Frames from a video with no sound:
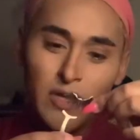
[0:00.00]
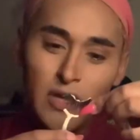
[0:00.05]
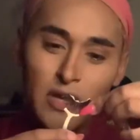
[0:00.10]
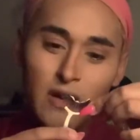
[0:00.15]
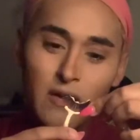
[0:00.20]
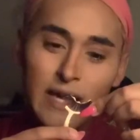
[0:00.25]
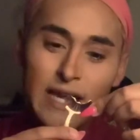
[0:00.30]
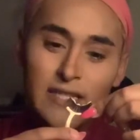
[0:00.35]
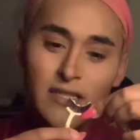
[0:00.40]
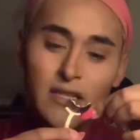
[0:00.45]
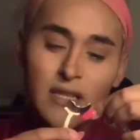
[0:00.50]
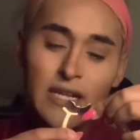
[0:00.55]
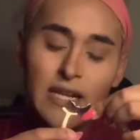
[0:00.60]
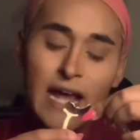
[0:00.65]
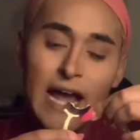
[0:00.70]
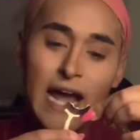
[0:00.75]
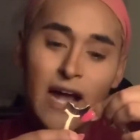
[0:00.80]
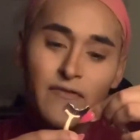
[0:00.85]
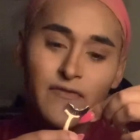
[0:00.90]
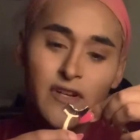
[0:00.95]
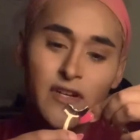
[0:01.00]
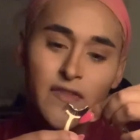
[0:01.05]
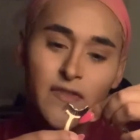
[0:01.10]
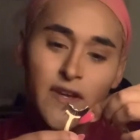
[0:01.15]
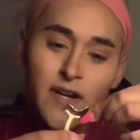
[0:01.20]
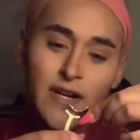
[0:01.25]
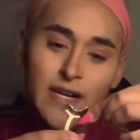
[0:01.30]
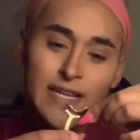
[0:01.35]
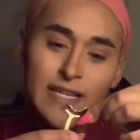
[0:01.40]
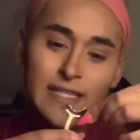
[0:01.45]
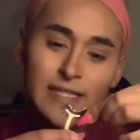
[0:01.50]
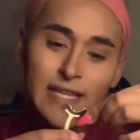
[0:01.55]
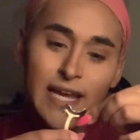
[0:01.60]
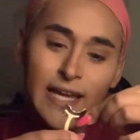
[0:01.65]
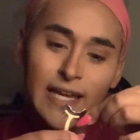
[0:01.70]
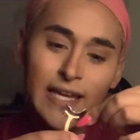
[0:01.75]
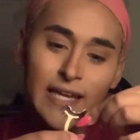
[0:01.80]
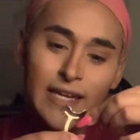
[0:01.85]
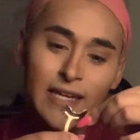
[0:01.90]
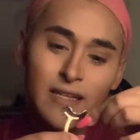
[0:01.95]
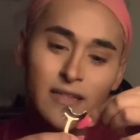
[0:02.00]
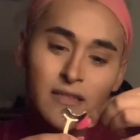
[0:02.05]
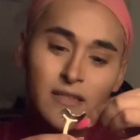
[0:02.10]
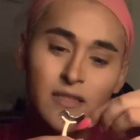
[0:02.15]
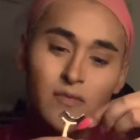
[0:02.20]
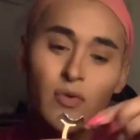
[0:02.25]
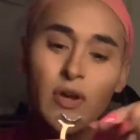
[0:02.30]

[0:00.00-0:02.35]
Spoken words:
Okay, so then after 30 seconds,